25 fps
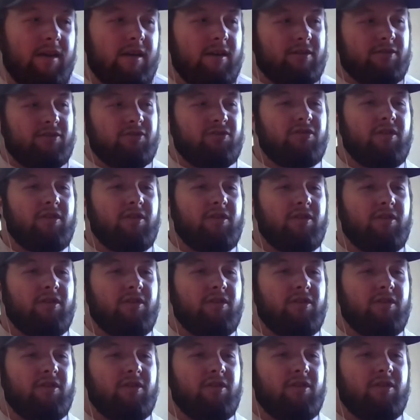are a strain
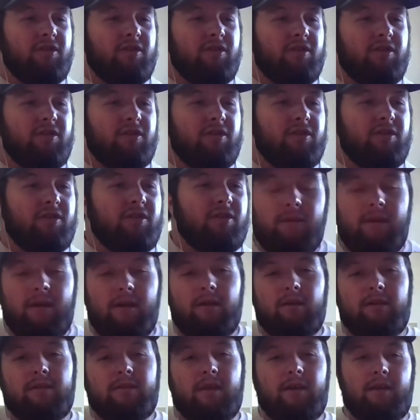of Rocky Mountain elk
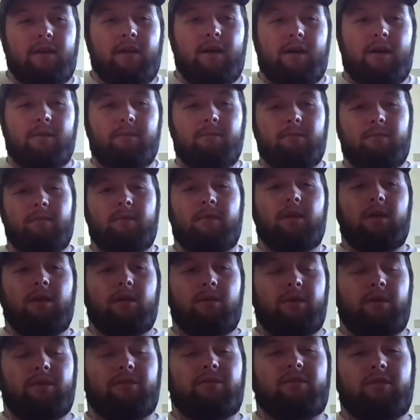that um,
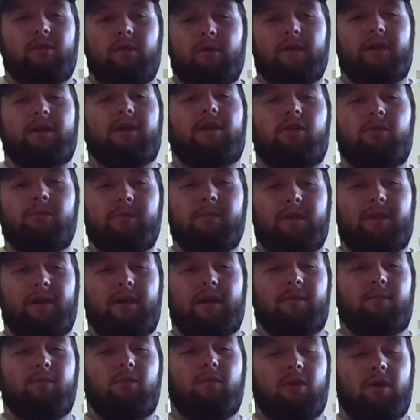we've slowly
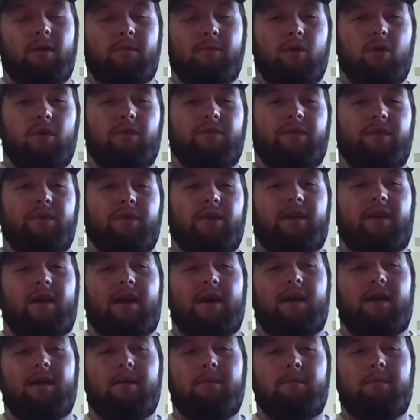accumulated more and more over
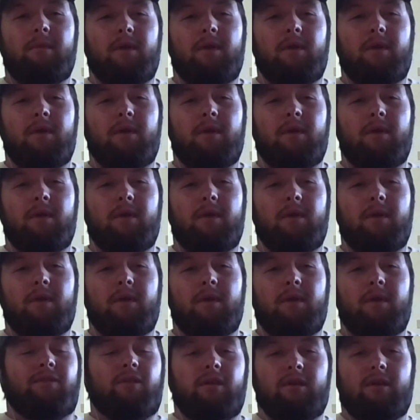time. Mm-hmm.
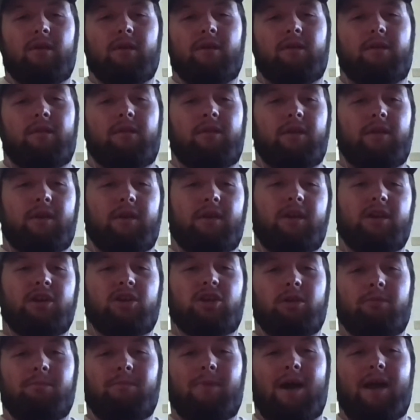After the
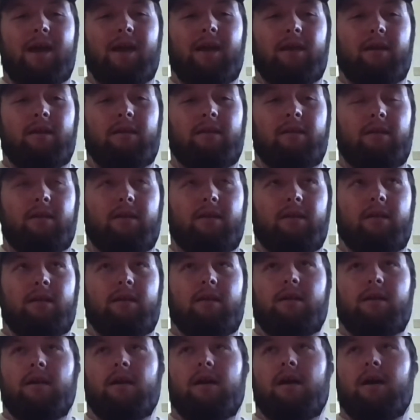initial buying,
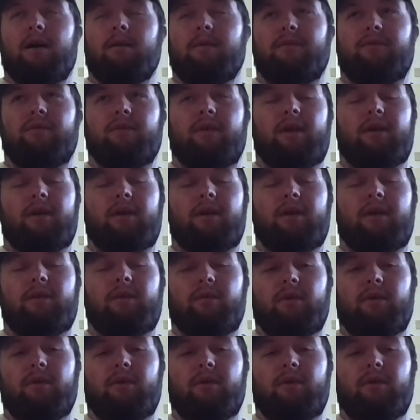um, I forget
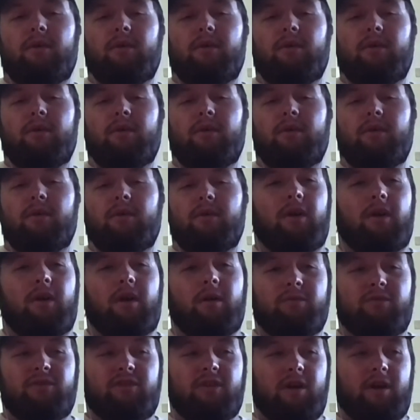what year the farm
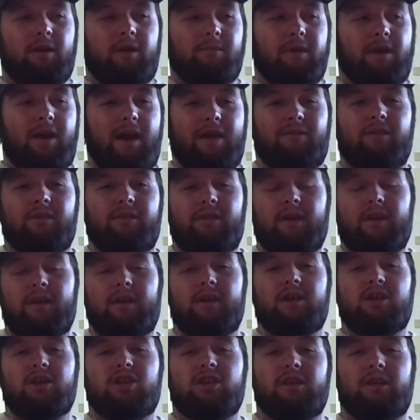started, but after they
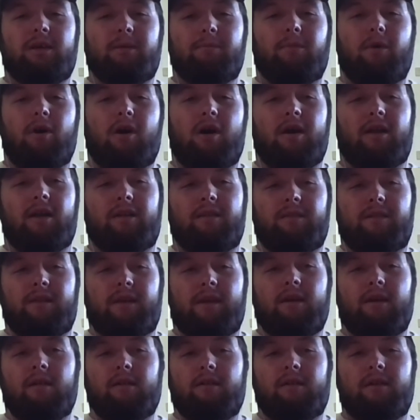initially bought the
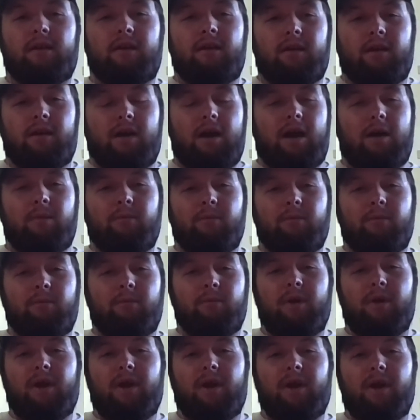elk, um, we
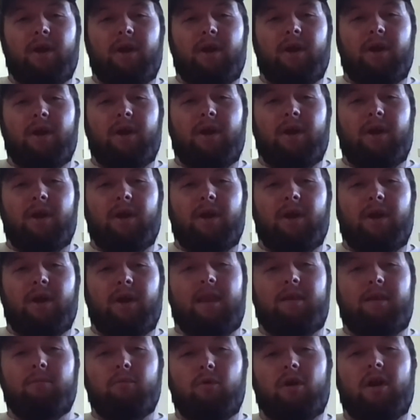haven't really brought any
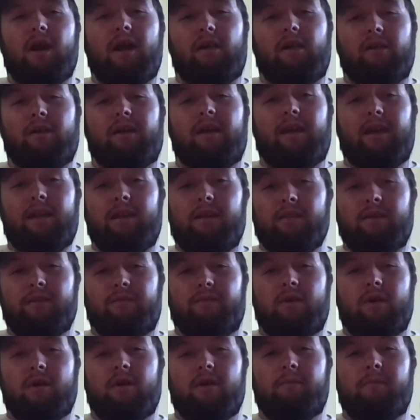more elk into the
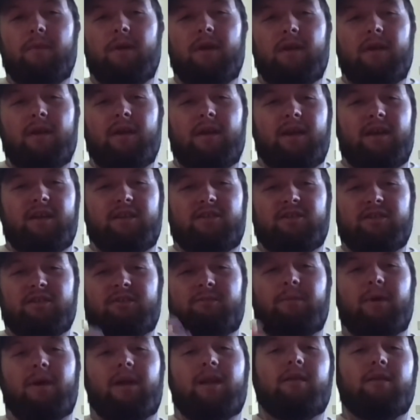farm. Mm-hmm. It's
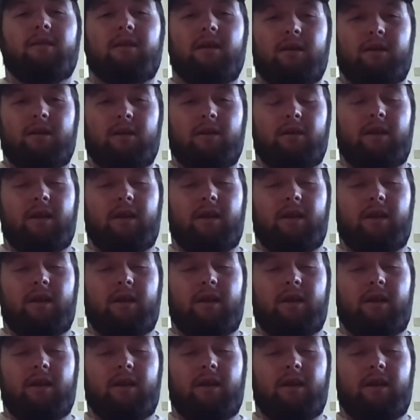just been
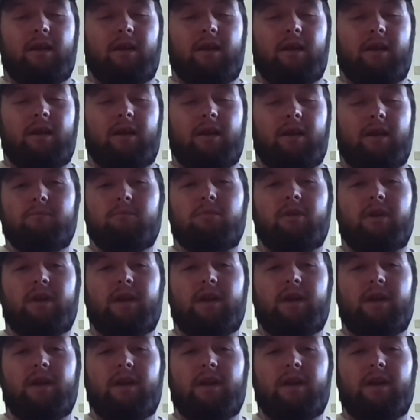um,
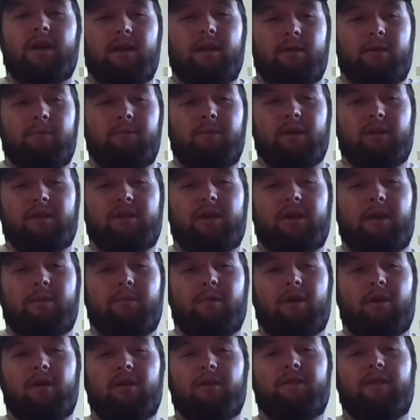inbreeding and
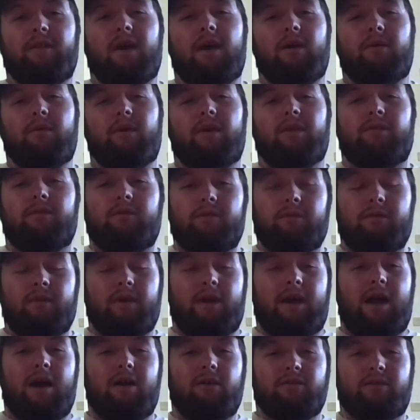building up a herd that way
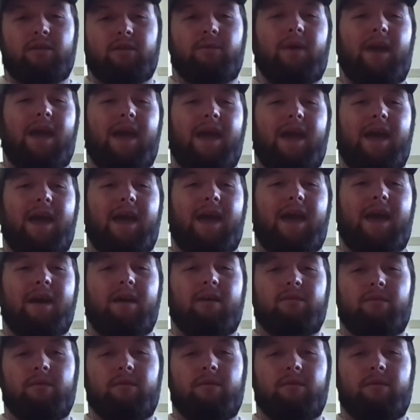through the cows that we have.